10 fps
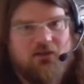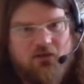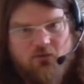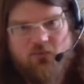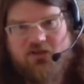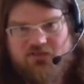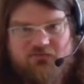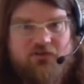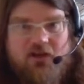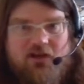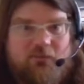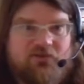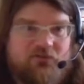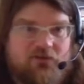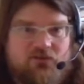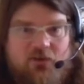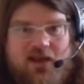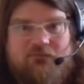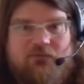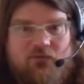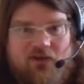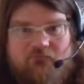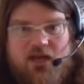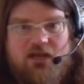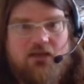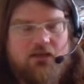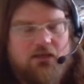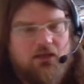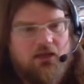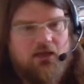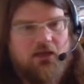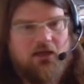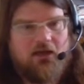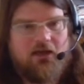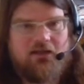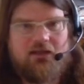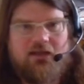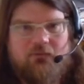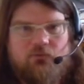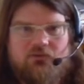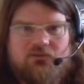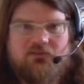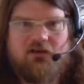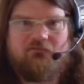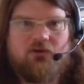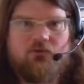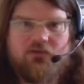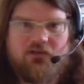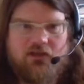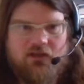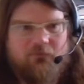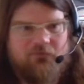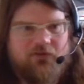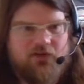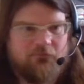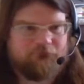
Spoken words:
which video capture device you have, if you have many, and then it will start recording the video.